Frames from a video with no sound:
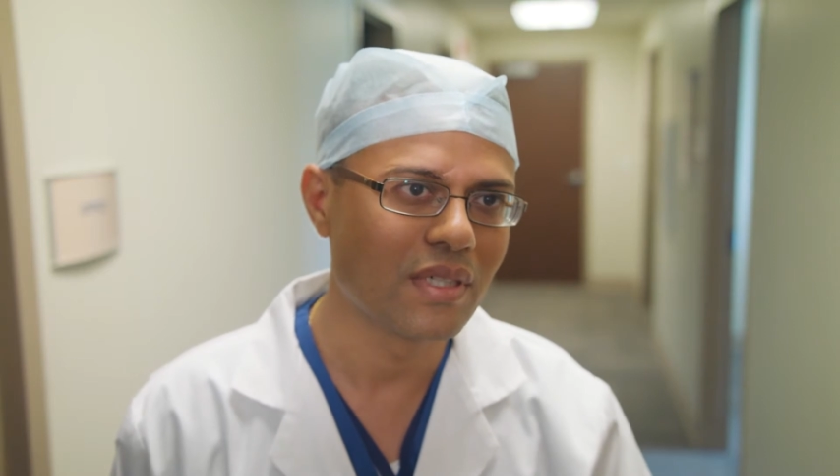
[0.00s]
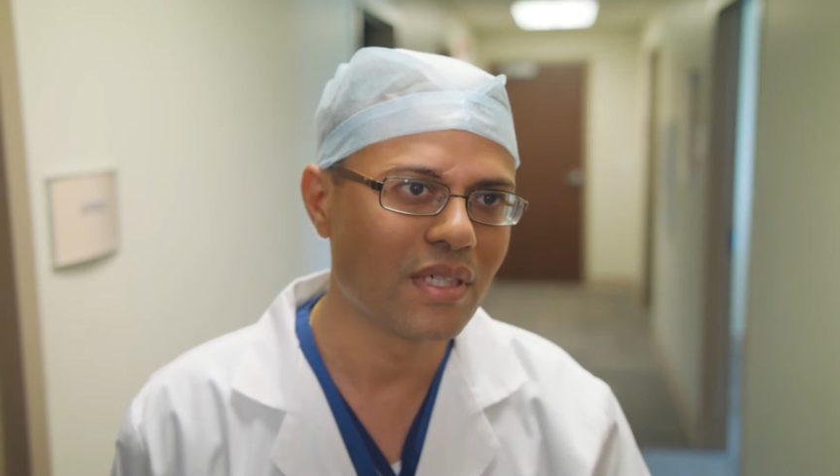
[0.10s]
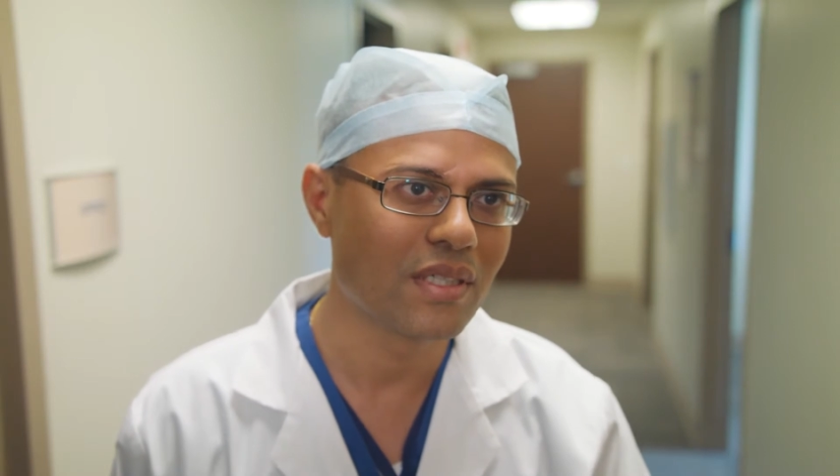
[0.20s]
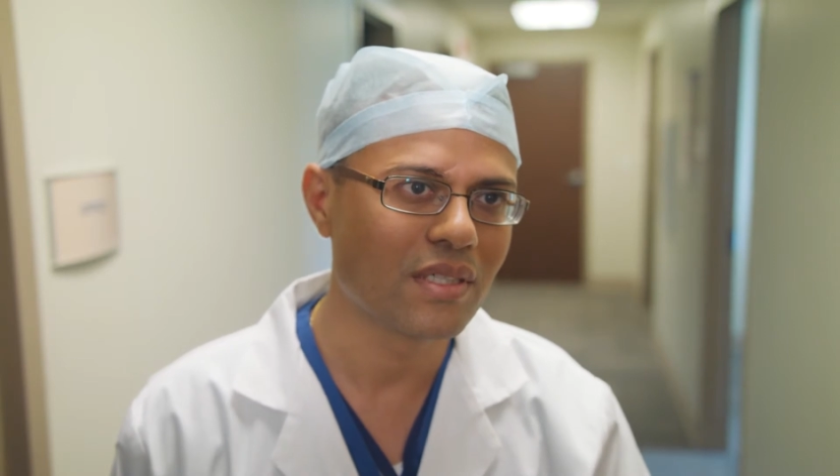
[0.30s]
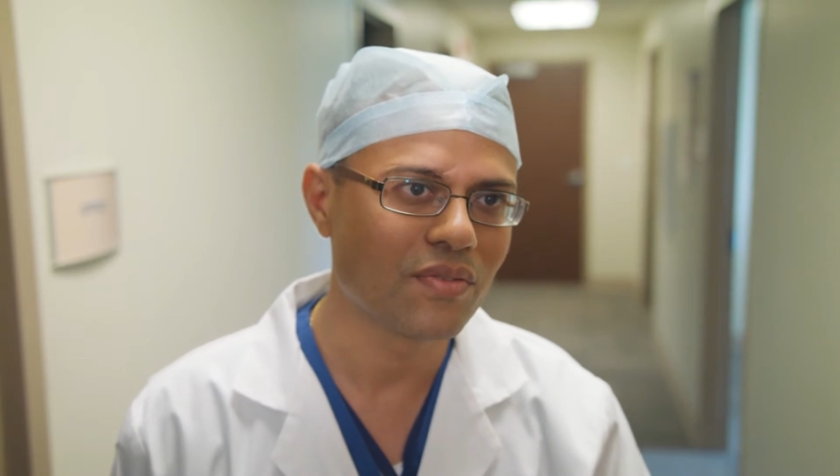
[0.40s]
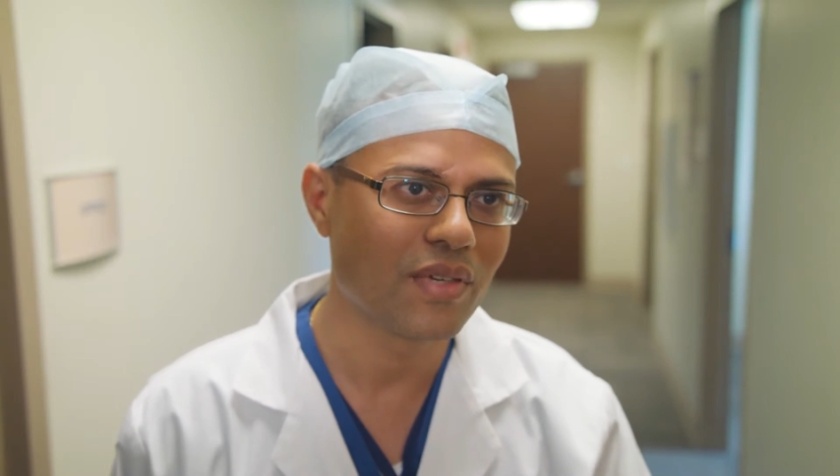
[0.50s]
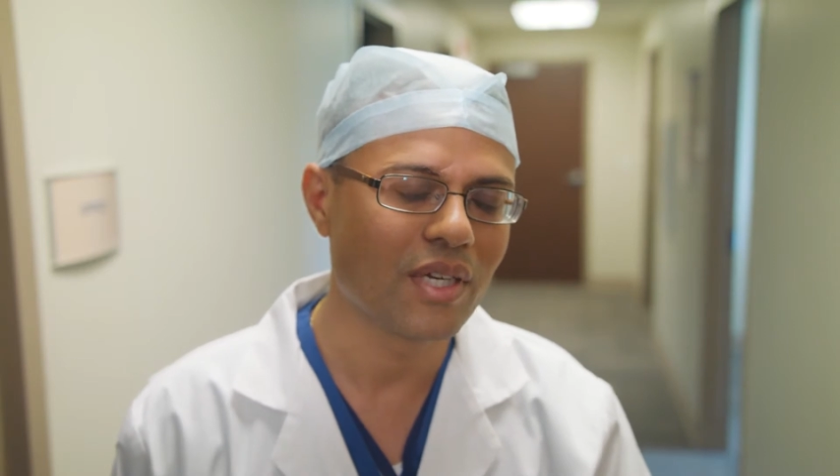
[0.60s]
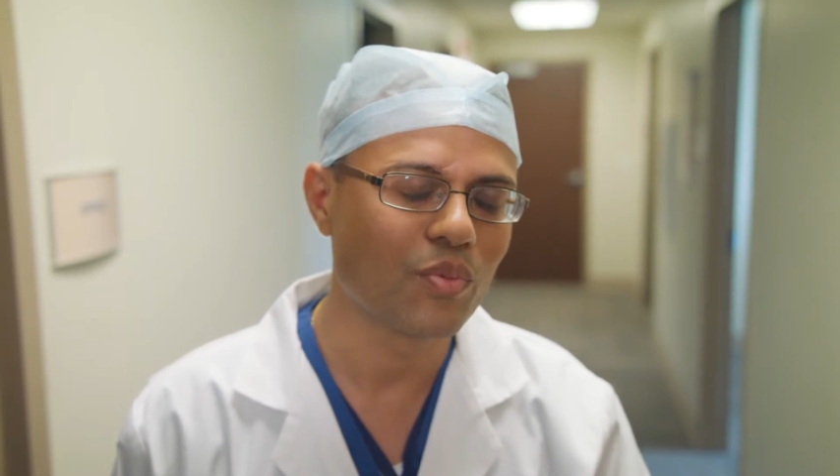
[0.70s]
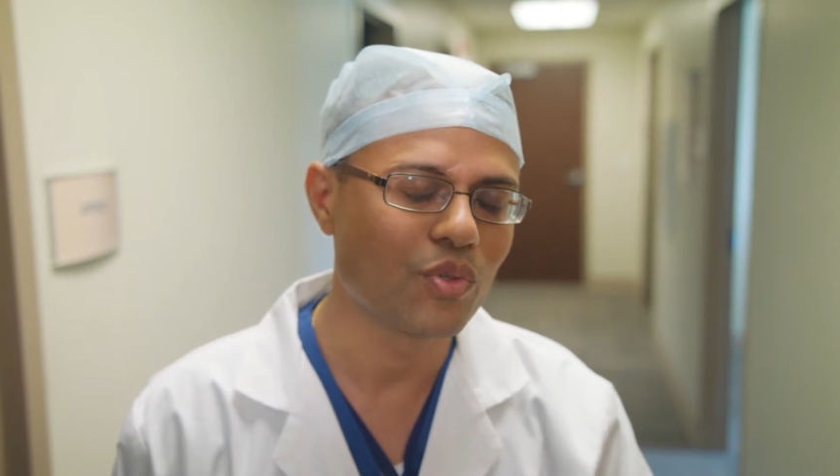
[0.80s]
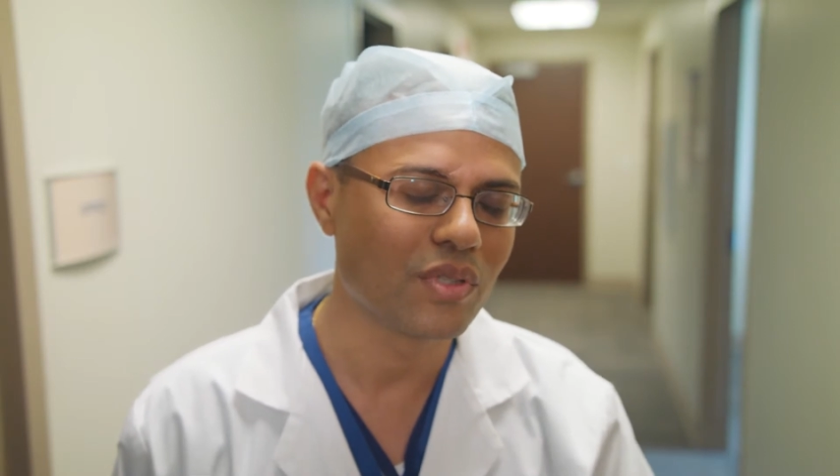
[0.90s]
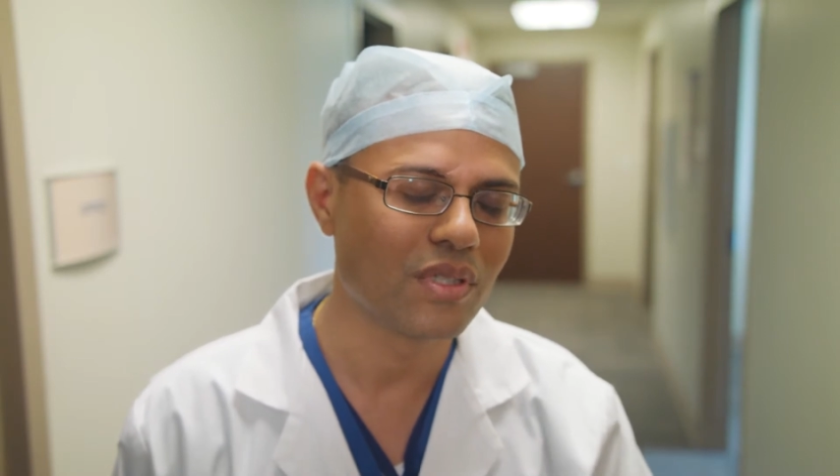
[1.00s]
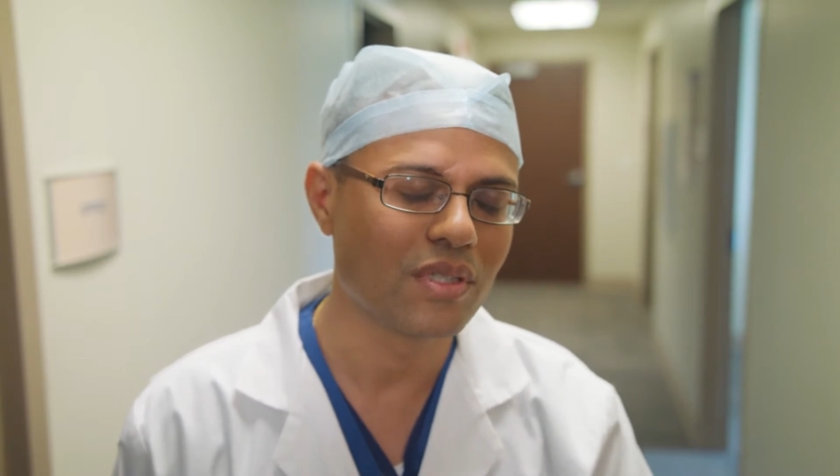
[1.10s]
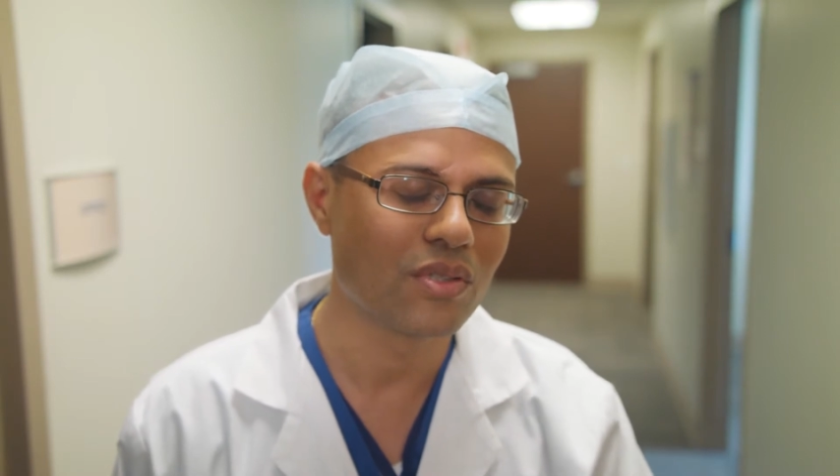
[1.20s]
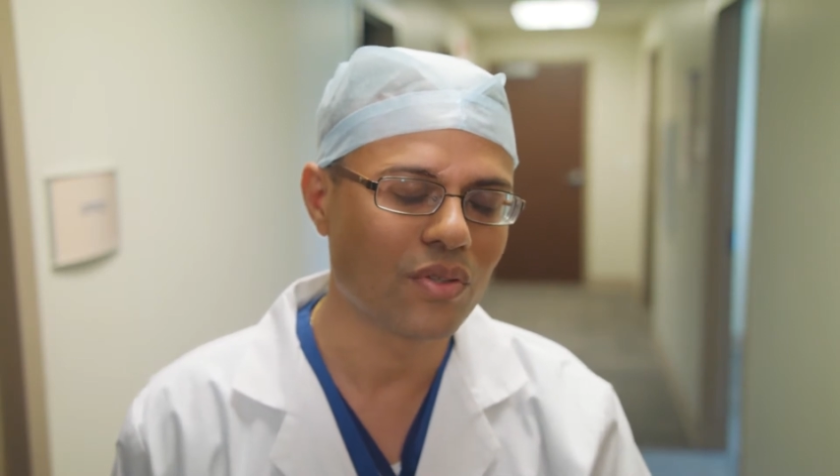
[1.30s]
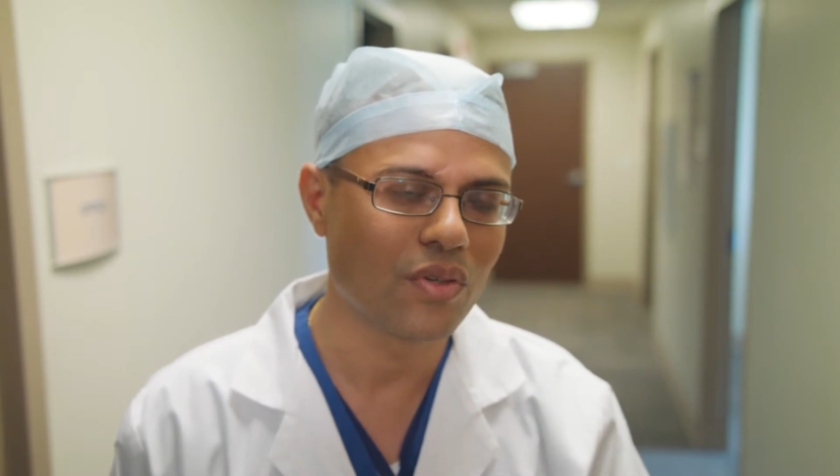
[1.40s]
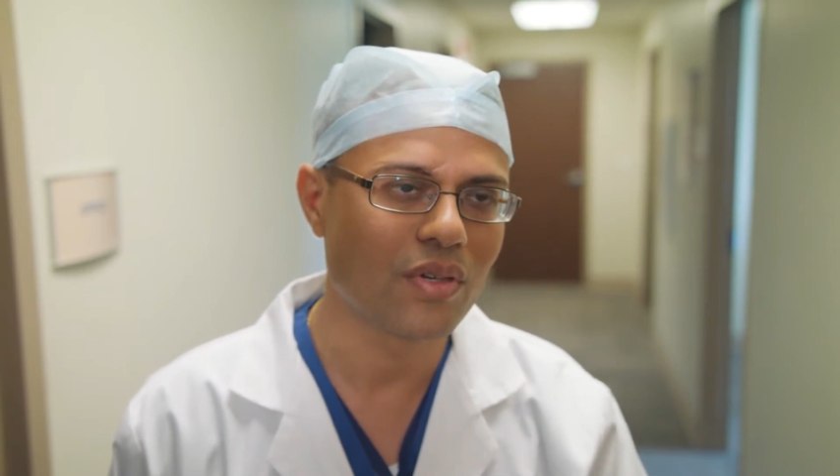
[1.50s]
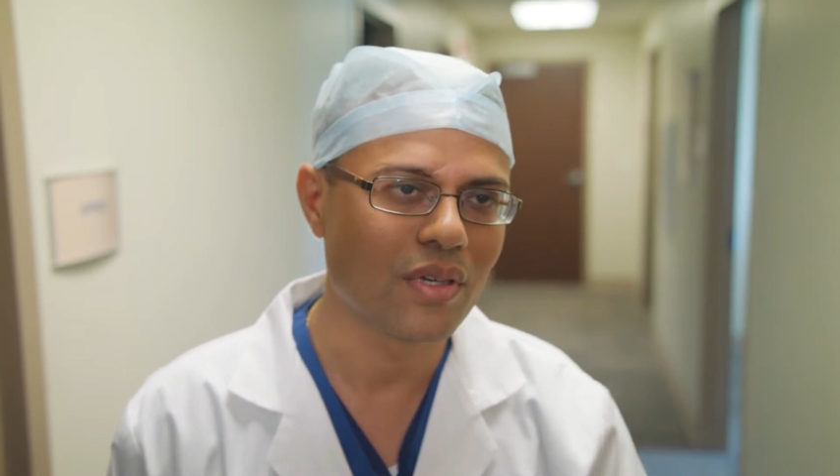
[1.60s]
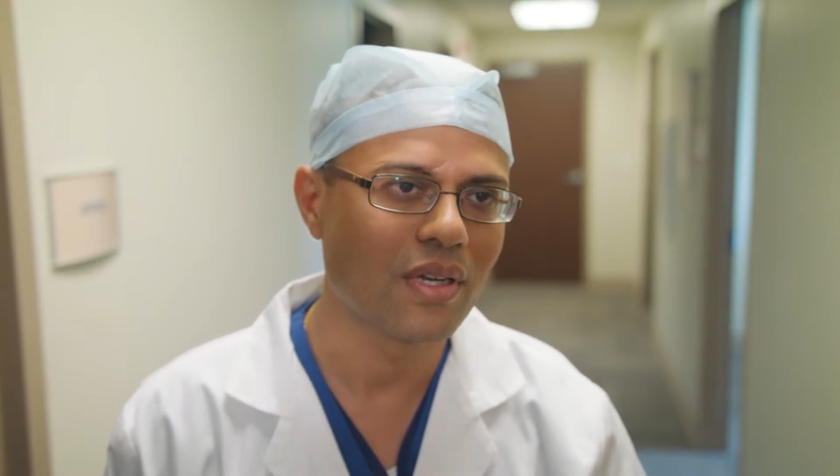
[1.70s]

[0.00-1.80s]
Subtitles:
intensive care procedures or